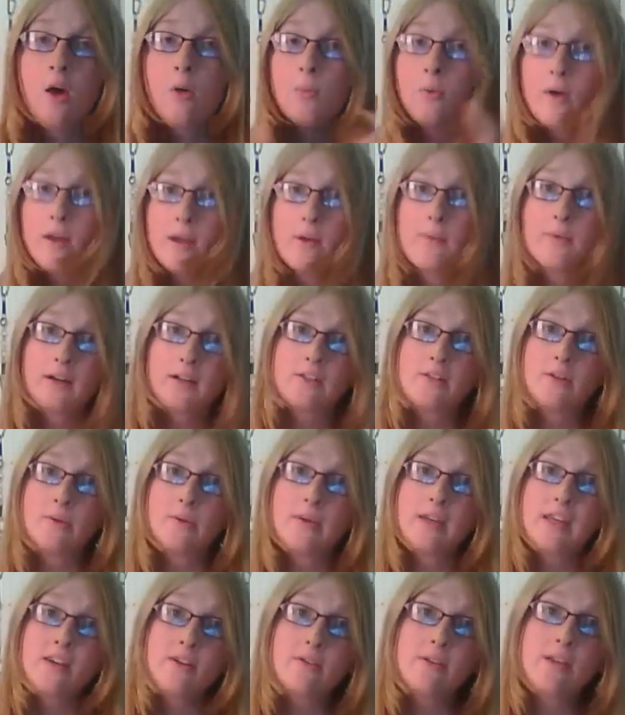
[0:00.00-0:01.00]
What I want to do
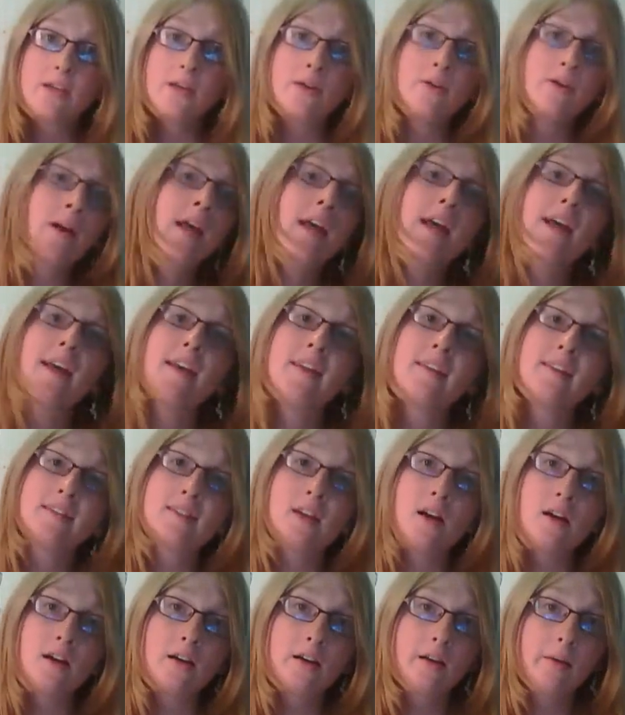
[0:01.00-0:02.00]
here, though, is
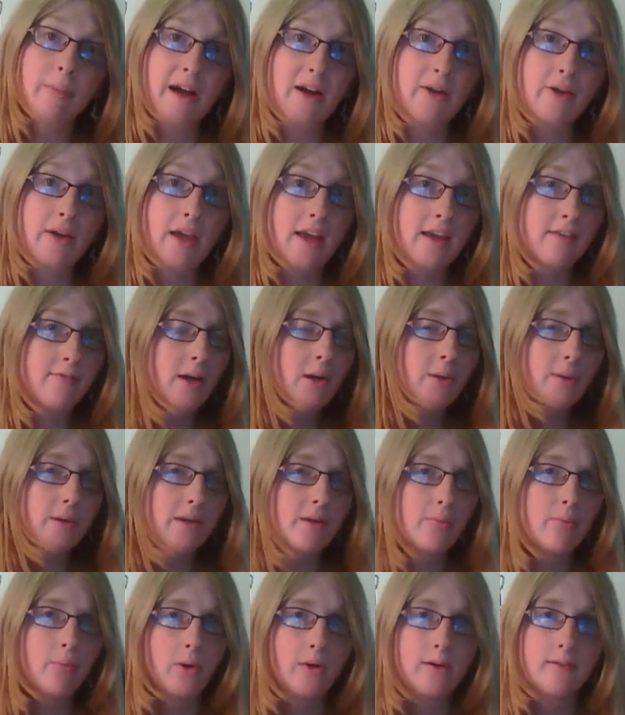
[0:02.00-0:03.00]
talk about a very
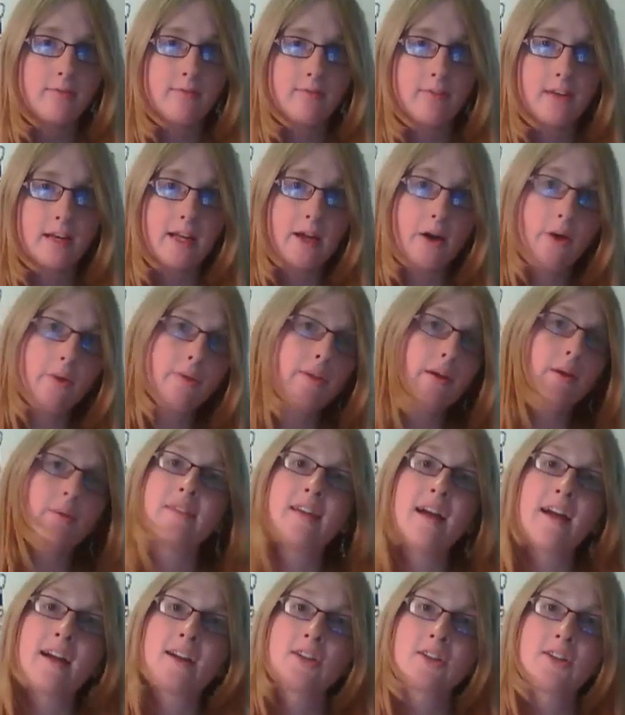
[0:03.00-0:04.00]
important video that
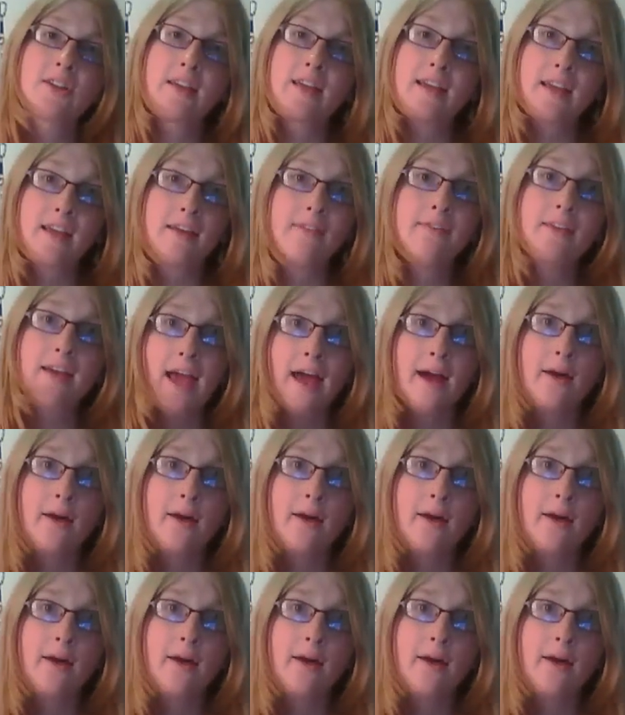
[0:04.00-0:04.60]
was actually given